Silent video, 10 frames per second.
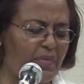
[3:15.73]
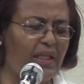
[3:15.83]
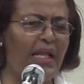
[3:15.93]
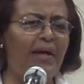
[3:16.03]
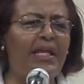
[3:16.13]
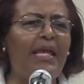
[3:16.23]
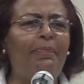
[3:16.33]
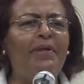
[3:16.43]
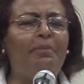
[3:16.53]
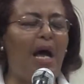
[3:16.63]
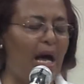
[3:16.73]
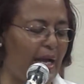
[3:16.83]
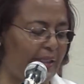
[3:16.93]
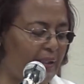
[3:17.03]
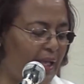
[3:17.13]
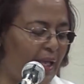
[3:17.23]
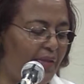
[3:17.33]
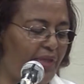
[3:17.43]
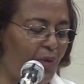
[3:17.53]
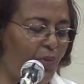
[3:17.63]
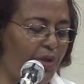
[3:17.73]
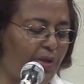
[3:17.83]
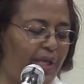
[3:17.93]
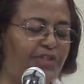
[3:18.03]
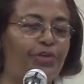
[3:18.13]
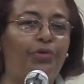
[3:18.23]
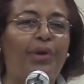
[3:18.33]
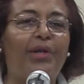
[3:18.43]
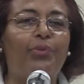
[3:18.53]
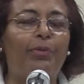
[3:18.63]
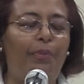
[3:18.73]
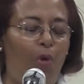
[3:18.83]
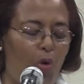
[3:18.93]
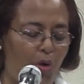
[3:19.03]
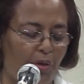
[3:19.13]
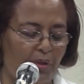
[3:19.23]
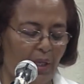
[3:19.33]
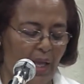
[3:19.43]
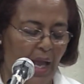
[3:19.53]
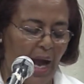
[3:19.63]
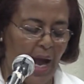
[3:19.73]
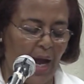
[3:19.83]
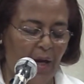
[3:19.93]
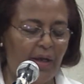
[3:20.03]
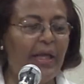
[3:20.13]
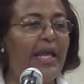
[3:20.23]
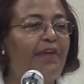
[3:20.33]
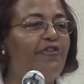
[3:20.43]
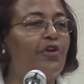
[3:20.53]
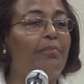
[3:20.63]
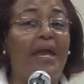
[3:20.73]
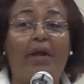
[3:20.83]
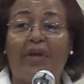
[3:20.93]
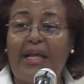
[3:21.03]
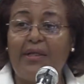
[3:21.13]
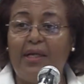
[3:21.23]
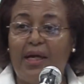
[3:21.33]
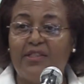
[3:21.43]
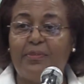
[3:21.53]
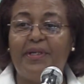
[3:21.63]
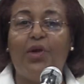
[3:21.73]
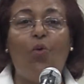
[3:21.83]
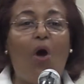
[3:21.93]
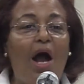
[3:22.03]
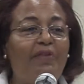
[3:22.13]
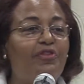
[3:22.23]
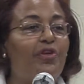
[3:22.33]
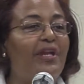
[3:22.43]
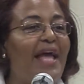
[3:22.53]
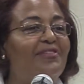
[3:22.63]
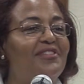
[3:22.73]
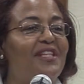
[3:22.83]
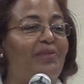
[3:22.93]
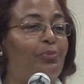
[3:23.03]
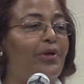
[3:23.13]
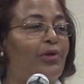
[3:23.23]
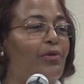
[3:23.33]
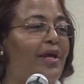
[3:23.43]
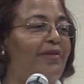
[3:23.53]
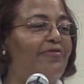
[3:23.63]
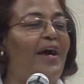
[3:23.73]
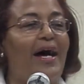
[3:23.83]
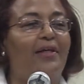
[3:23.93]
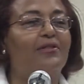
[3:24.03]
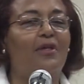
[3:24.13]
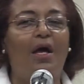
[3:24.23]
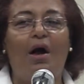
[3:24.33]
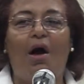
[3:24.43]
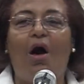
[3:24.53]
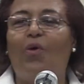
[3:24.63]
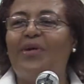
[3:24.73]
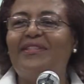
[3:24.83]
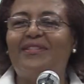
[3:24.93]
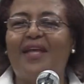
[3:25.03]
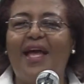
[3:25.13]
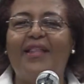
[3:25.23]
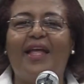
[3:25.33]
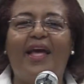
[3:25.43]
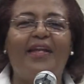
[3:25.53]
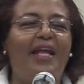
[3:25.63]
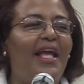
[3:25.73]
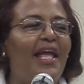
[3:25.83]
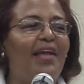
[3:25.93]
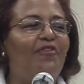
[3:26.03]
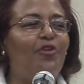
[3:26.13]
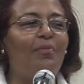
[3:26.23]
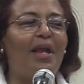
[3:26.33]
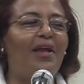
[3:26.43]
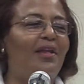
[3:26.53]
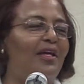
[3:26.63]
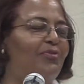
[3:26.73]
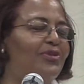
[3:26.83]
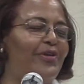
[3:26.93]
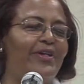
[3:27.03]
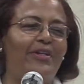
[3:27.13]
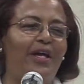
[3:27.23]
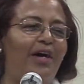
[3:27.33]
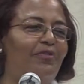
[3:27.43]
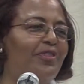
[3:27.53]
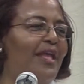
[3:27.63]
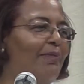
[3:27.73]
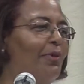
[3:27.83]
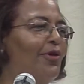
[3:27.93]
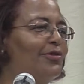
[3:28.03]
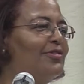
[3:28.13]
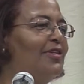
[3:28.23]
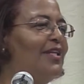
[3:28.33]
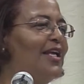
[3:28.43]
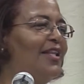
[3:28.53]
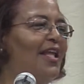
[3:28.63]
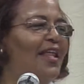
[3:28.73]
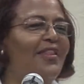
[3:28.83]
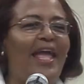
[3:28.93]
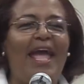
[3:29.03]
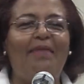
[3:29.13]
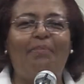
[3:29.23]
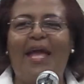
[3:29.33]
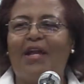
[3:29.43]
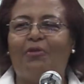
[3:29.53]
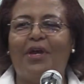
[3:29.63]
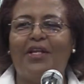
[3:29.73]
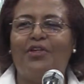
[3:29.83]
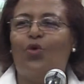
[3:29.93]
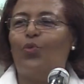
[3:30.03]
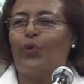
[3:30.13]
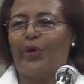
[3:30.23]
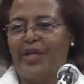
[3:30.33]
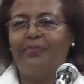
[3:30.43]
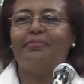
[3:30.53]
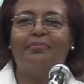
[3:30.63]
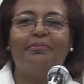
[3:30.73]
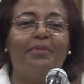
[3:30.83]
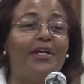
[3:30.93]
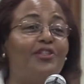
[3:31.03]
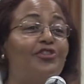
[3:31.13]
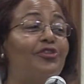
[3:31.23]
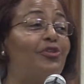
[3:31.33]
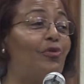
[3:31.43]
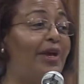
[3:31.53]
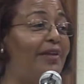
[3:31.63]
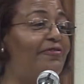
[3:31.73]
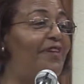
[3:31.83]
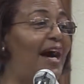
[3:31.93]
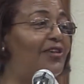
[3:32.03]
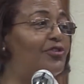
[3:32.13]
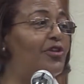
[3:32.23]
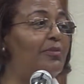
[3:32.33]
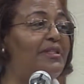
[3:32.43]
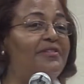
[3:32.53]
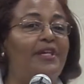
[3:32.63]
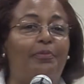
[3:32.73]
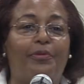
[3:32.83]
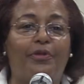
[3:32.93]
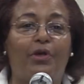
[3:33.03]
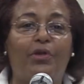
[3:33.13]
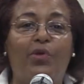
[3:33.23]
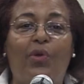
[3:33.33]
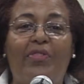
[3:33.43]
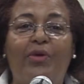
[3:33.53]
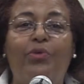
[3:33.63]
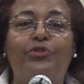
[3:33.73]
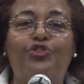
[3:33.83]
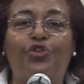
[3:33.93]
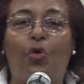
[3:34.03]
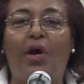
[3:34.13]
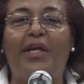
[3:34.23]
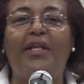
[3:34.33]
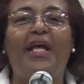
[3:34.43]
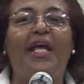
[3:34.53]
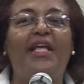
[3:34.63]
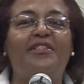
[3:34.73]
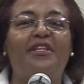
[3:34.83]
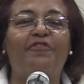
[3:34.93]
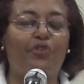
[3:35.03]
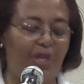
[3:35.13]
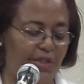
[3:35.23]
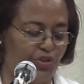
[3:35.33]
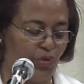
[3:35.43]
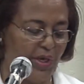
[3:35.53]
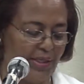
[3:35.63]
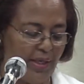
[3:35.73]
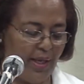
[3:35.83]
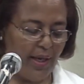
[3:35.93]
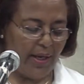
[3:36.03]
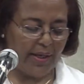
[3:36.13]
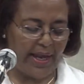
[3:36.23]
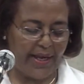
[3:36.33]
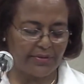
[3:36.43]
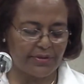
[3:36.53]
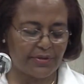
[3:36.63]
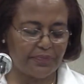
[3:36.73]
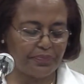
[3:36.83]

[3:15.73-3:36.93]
Now, keep in mind that when you get your credit report, if you're married, husband and wife, you're going to have separate credit files. Always say that if you were in love with that person and they had bad credit, don't worry, because your credit files are going to be separate. The only way they will join is if you get joint accounts.